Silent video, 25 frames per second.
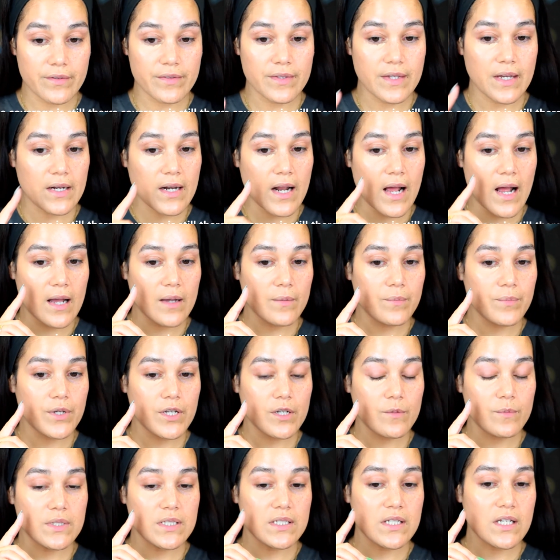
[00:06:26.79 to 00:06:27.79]
That high
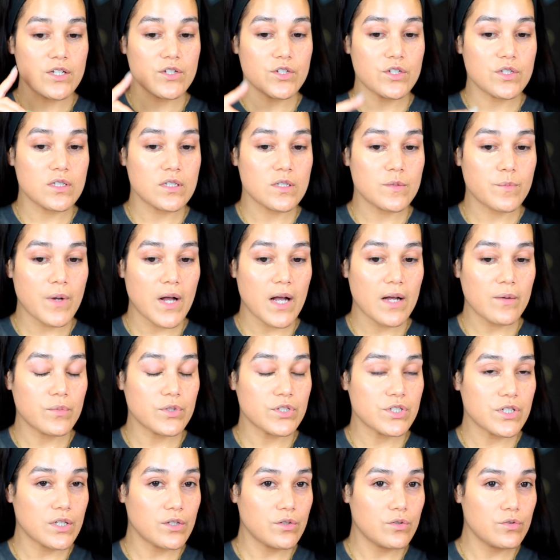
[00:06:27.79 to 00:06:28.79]
pigmentation spot,
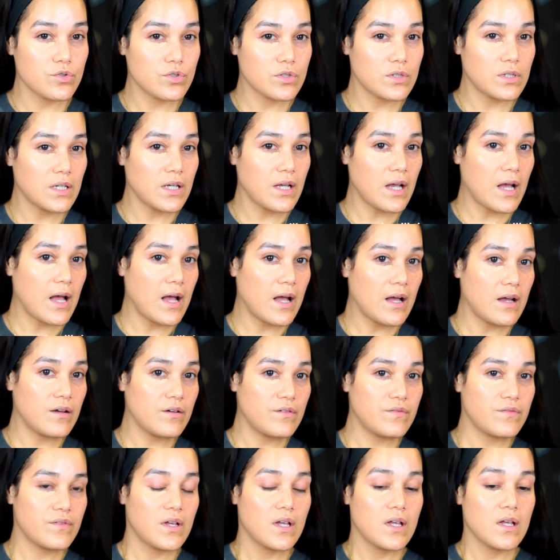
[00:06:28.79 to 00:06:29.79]
which I usually
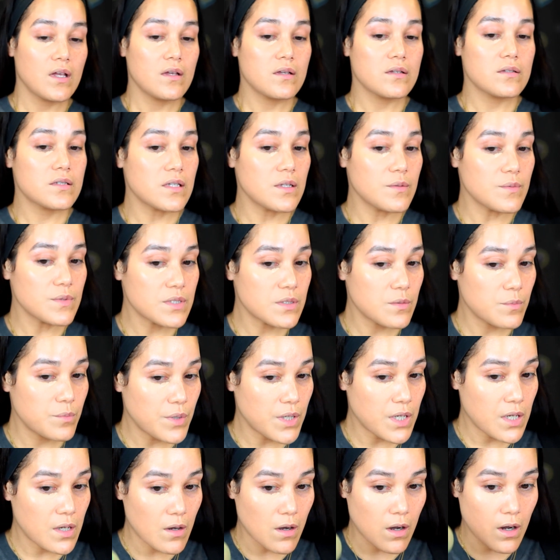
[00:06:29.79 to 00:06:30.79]
have, seems to
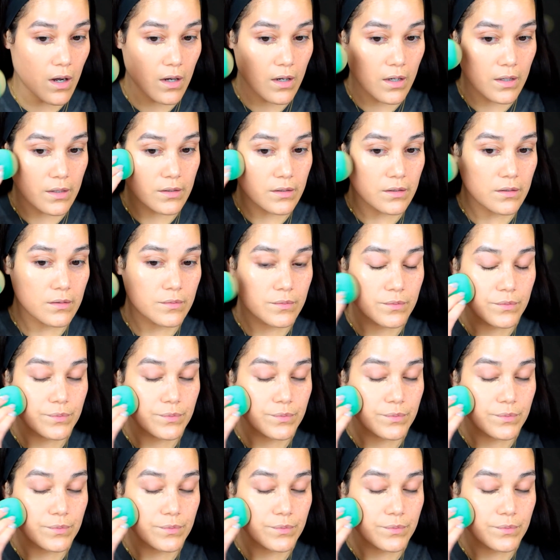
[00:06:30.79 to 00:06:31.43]
be gone.